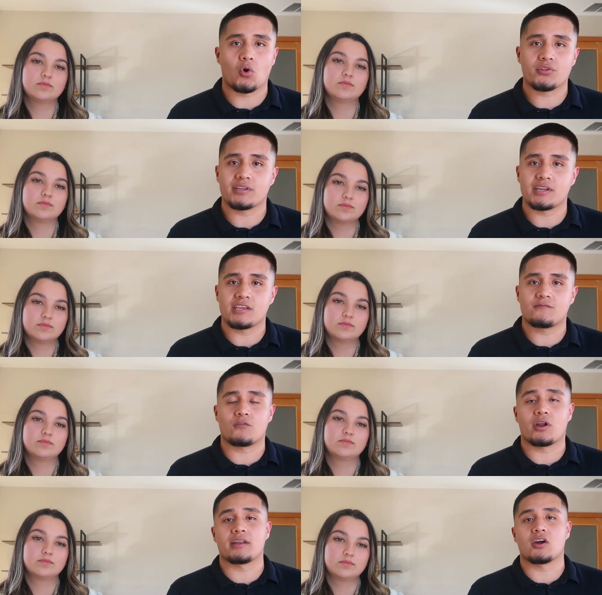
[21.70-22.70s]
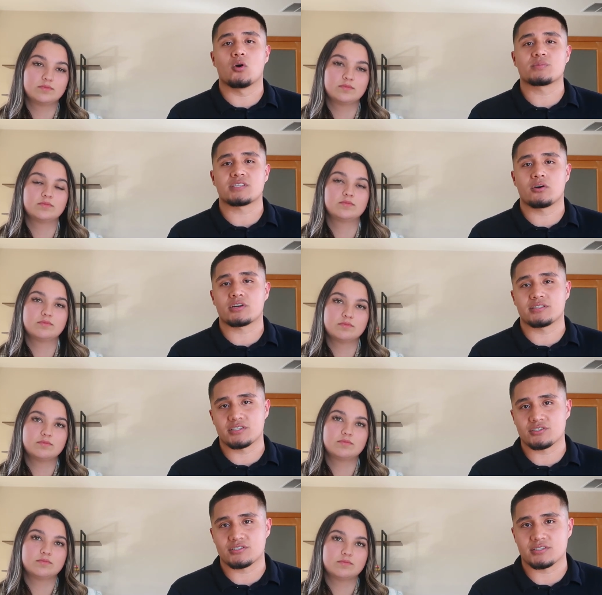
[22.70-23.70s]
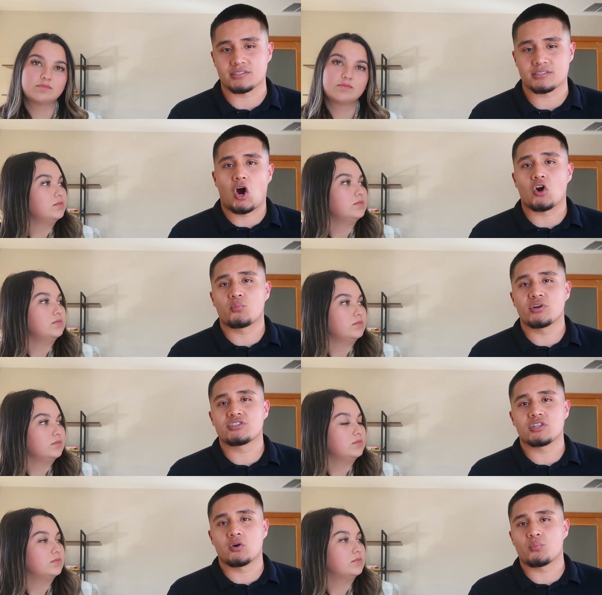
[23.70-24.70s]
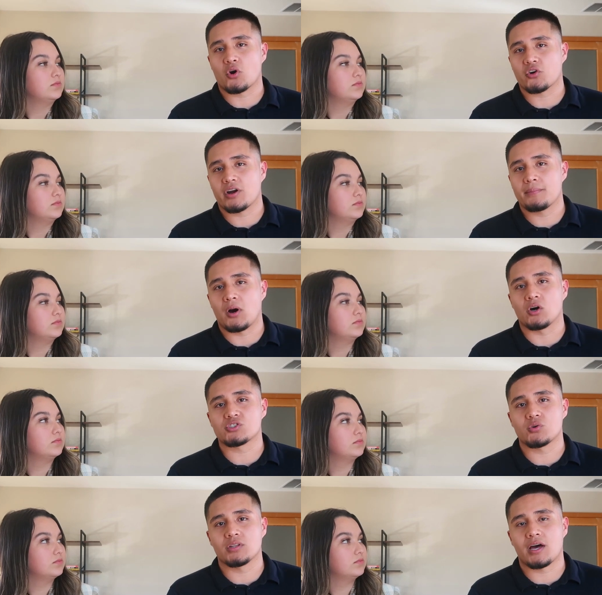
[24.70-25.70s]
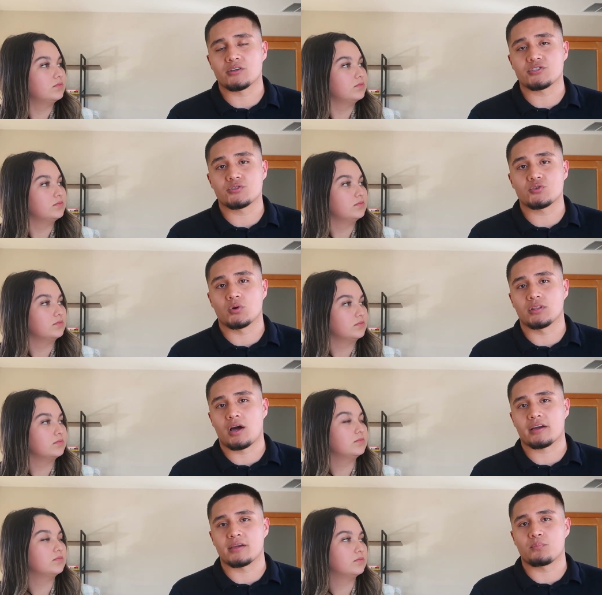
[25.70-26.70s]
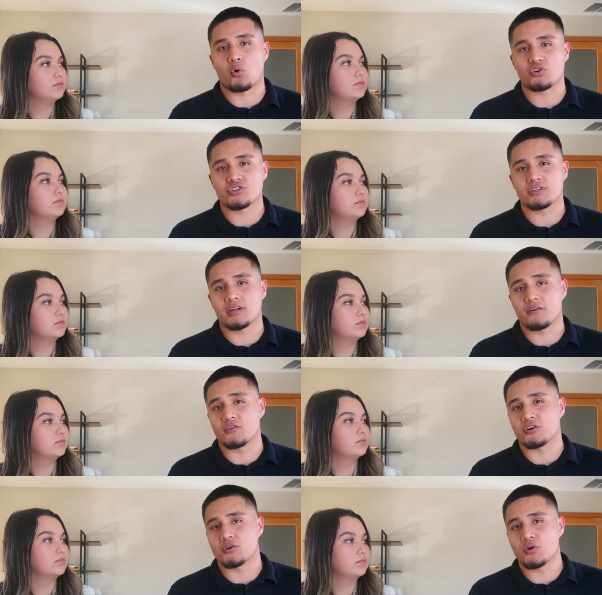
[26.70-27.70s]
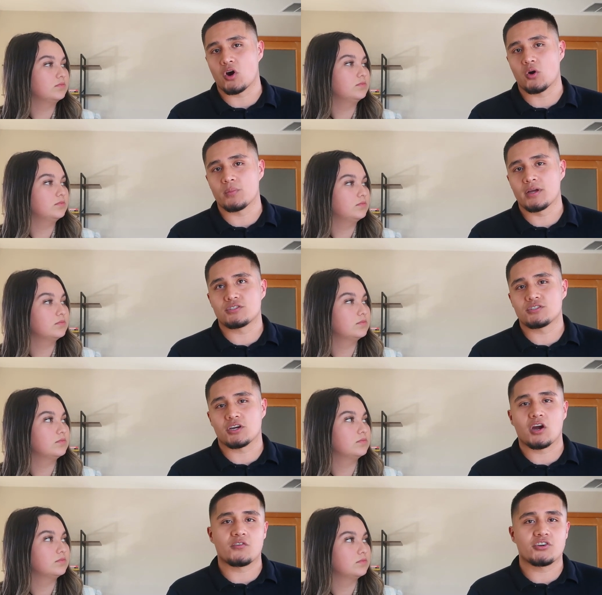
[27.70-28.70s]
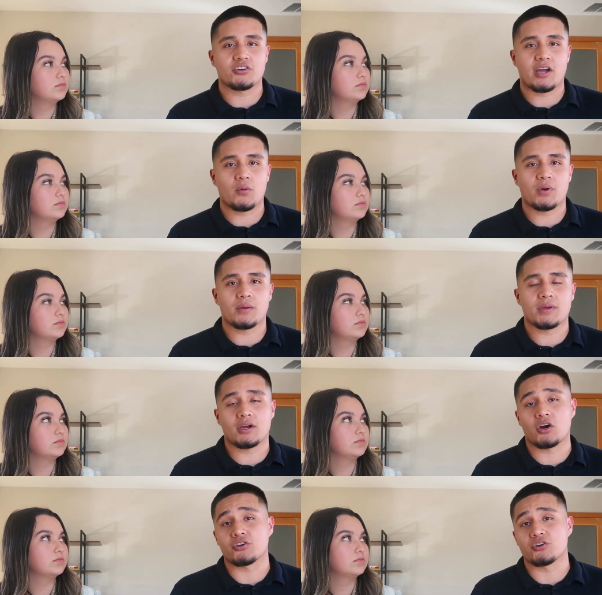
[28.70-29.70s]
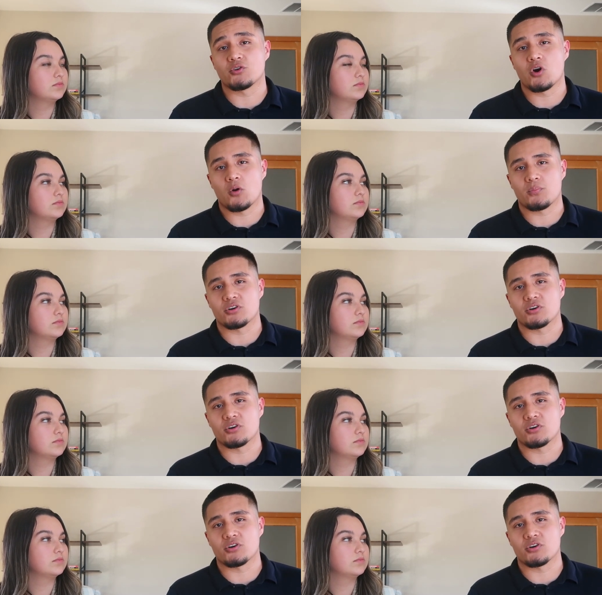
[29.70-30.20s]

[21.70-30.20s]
Speaker 1: or the need for any home sale contingencies. Our bridge loan program also allows you to unlock a portion of your new home to cover your down payment on your new home